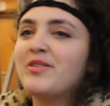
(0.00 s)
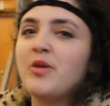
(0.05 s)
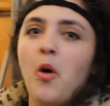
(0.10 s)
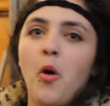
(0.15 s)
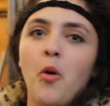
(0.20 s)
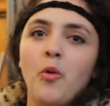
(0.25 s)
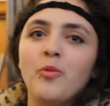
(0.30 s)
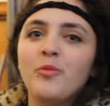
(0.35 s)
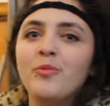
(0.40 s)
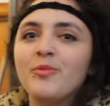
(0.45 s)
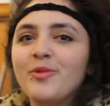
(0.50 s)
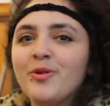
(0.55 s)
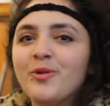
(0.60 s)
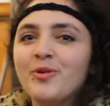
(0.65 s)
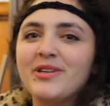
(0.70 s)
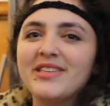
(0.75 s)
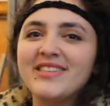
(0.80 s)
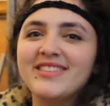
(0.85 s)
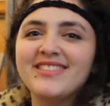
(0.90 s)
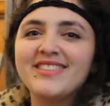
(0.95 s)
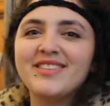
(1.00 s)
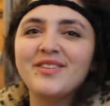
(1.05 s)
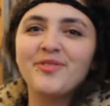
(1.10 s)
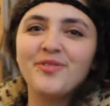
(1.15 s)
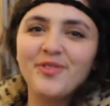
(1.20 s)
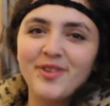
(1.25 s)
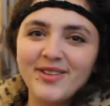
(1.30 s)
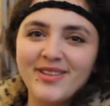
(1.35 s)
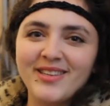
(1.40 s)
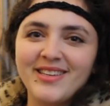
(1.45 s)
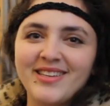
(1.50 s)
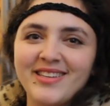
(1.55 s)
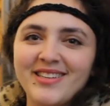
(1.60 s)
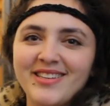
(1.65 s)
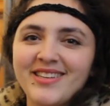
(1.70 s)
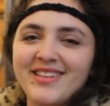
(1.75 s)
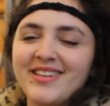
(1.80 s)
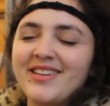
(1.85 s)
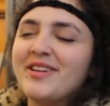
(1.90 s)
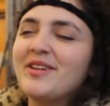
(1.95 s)
home audience, the friendly
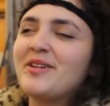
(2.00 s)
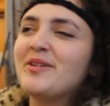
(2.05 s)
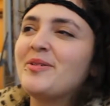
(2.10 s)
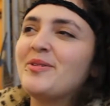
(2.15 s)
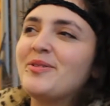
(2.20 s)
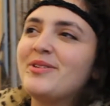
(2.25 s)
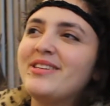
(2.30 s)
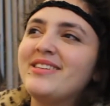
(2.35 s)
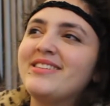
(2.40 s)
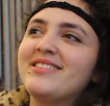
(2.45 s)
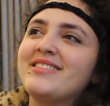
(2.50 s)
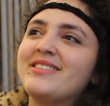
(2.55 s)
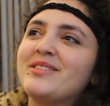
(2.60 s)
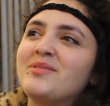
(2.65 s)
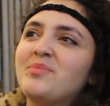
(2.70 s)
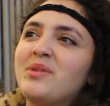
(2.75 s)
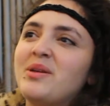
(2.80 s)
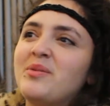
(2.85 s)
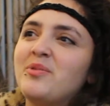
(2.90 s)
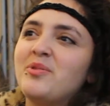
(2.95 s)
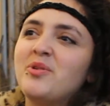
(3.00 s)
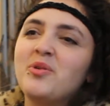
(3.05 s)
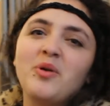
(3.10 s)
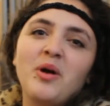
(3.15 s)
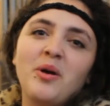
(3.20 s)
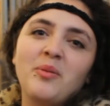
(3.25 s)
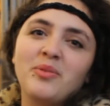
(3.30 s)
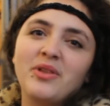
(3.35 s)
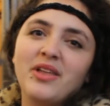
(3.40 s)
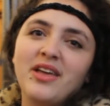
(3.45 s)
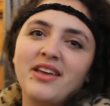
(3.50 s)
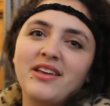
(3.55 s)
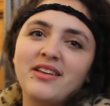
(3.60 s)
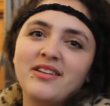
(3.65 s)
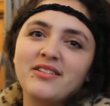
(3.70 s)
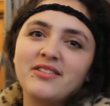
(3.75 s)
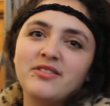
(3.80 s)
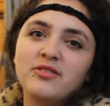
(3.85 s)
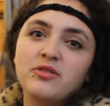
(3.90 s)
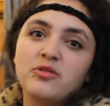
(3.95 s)
audience, the people who I'm
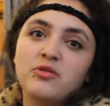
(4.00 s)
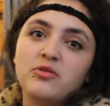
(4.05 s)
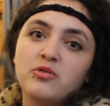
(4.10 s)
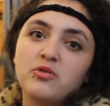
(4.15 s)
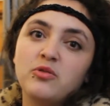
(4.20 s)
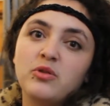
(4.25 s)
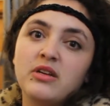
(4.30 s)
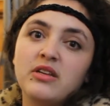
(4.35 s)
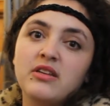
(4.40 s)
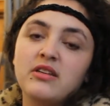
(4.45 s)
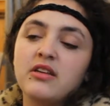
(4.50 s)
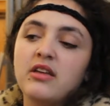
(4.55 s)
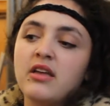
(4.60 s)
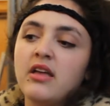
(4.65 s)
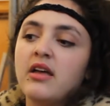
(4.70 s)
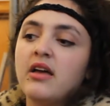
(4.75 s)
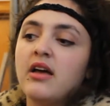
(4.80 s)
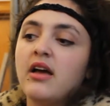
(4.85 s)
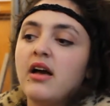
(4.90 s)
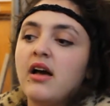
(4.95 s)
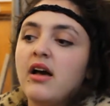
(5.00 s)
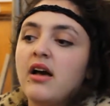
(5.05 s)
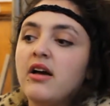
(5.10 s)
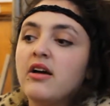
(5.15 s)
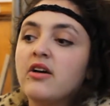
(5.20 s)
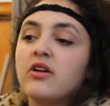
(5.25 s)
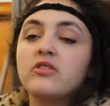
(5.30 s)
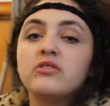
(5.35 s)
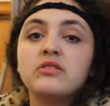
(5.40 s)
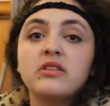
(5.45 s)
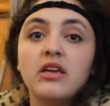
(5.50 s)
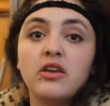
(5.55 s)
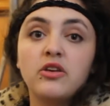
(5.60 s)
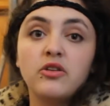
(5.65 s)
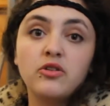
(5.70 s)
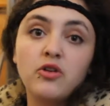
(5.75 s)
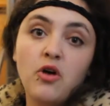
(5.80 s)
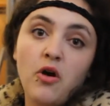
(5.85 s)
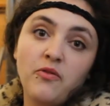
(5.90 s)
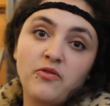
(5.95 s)
playing to
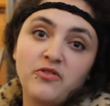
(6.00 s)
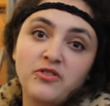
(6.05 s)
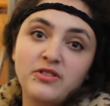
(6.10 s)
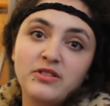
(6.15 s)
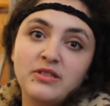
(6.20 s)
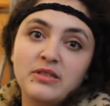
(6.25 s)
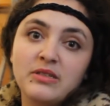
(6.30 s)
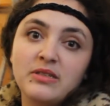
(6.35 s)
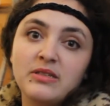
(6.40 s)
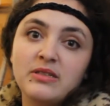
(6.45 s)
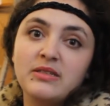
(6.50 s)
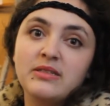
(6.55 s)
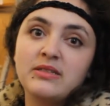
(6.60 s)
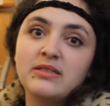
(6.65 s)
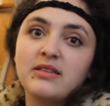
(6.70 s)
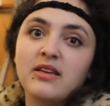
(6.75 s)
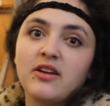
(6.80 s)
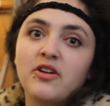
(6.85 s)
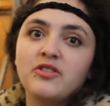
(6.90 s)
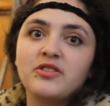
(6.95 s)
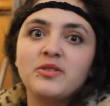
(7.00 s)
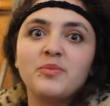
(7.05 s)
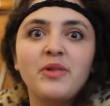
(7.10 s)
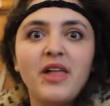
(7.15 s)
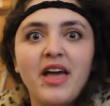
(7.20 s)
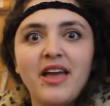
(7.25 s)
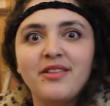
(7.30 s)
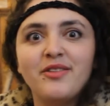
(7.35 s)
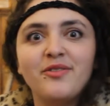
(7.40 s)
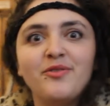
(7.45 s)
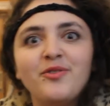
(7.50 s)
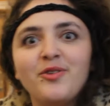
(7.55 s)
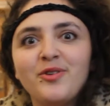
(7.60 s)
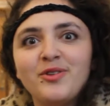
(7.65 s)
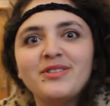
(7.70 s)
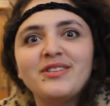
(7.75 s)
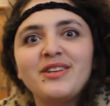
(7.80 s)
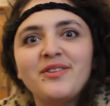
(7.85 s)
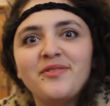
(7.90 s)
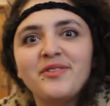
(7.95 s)
secular conferences. I got to play at the
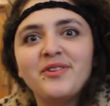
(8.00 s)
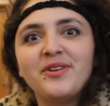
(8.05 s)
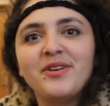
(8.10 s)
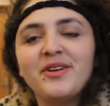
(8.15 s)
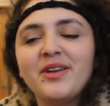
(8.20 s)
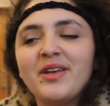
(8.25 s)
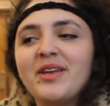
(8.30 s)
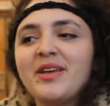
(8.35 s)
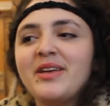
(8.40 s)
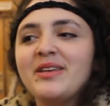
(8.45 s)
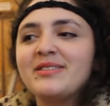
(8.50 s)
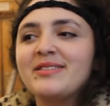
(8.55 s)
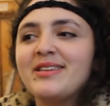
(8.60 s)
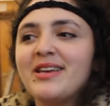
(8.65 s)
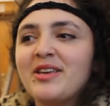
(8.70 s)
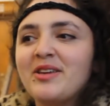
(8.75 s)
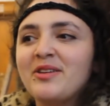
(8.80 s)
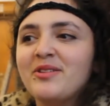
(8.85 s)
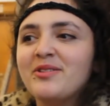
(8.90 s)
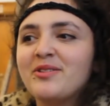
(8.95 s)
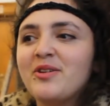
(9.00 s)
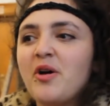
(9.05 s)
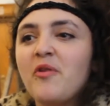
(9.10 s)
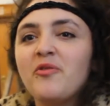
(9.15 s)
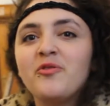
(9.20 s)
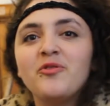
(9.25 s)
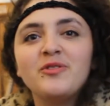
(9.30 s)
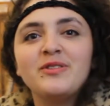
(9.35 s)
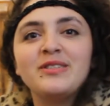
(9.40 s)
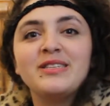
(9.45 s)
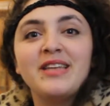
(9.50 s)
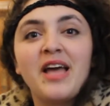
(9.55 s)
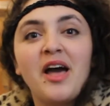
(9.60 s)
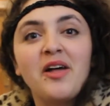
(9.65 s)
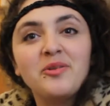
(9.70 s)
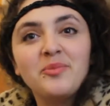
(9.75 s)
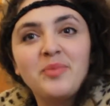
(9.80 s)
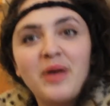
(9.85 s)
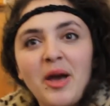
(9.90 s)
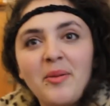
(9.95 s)
first ever secular conference in
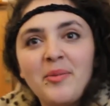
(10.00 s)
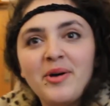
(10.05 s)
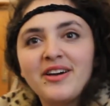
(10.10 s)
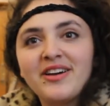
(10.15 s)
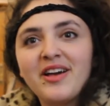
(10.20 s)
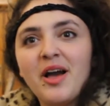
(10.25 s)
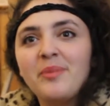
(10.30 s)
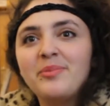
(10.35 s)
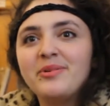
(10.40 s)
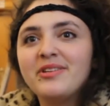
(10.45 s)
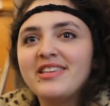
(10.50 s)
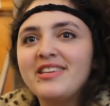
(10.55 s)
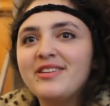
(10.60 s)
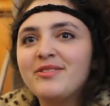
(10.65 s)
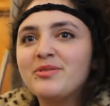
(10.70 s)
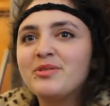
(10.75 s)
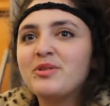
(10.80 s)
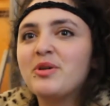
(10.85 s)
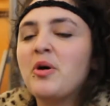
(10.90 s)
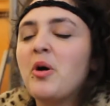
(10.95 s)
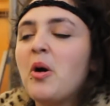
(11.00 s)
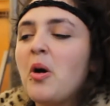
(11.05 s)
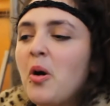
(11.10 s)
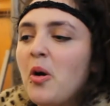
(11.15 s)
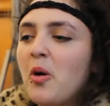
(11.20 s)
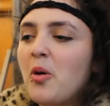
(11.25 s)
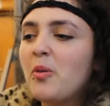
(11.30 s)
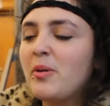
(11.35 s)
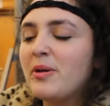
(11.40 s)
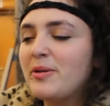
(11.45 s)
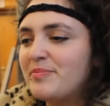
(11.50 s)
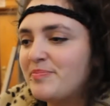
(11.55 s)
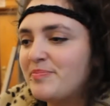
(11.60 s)
Alabama a couple of years ago.